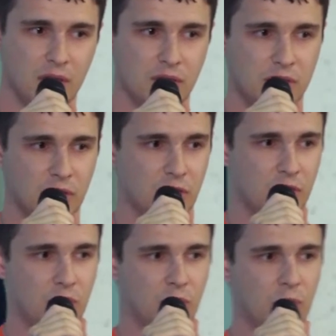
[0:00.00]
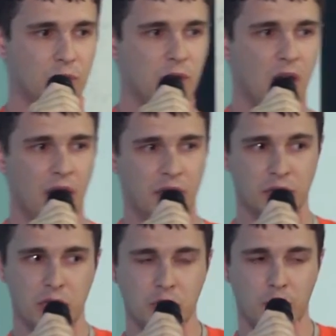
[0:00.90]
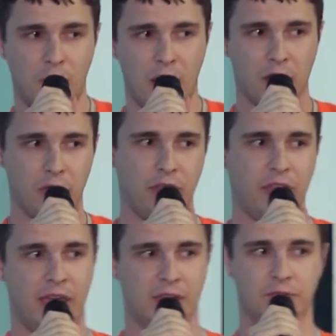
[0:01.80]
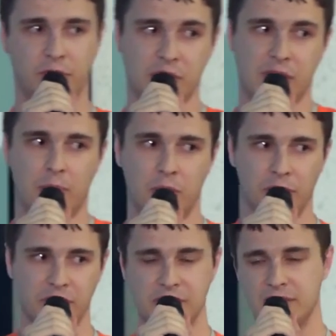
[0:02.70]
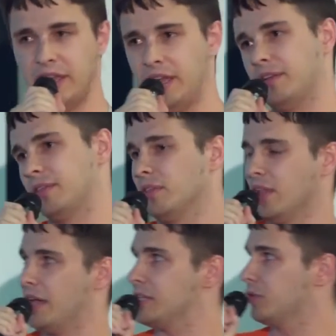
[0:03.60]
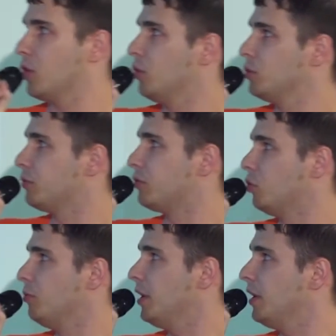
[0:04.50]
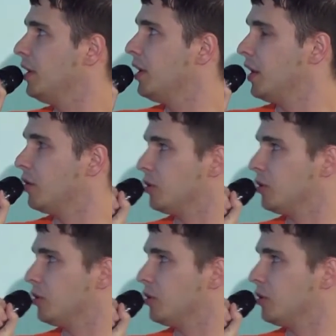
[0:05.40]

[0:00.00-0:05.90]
So in order to parse that, for example, this is like lines of code of Ruby in